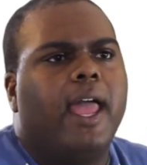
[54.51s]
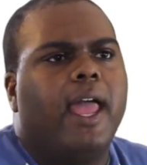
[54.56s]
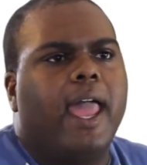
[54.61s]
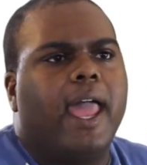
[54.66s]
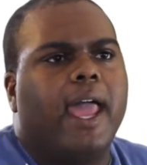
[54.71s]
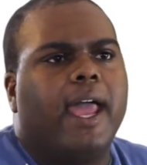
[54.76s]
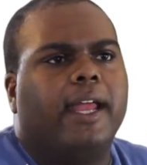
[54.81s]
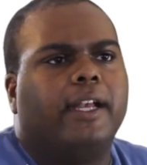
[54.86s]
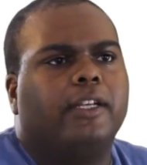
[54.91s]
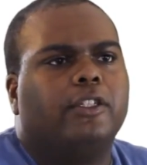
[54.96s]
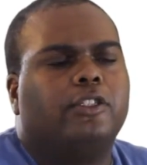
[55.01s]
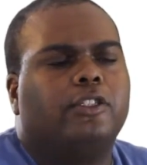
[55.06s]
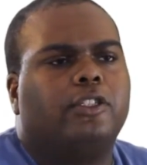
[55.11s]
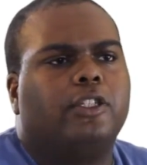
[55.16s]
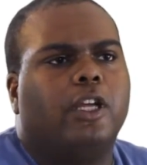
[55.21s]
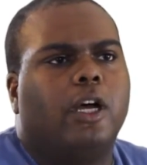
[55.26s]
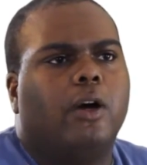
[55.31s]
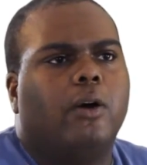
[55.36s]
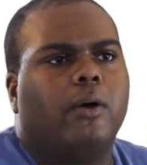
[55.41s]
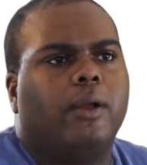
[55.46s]
And
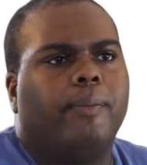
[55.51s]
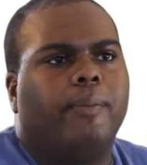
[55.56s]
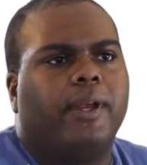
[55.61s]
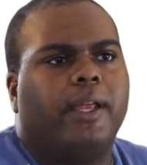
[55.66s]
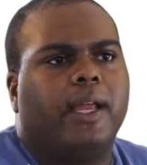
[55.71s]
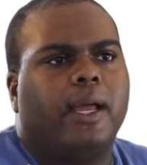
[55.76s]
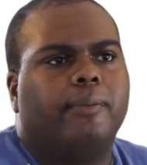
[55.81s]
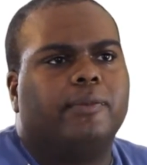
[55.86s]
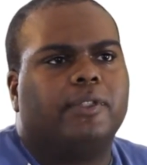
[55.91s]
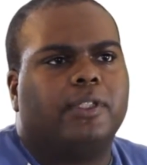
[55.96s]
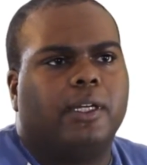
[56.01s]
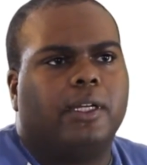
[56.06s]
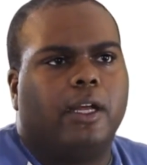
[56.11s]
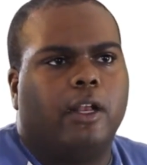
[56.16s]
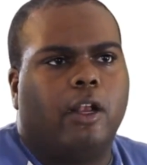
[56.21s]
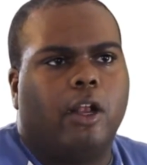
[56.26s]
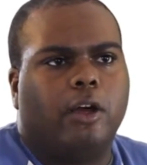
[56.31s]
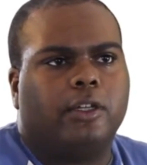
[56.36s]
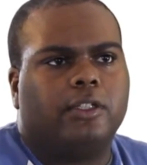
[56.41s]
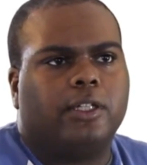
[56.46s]
so it becomes a
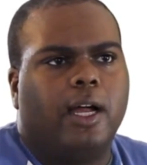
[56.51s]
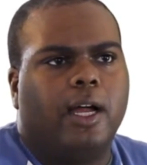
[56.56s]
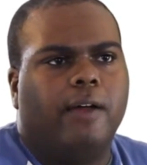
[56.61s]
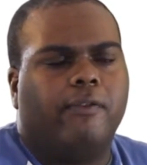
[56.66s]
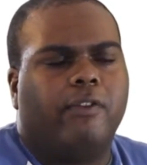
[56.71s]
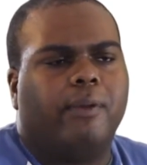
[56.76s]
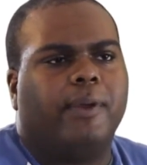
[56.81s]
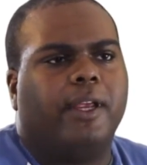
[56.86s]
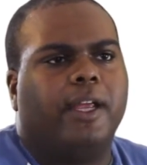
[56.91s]
large conflict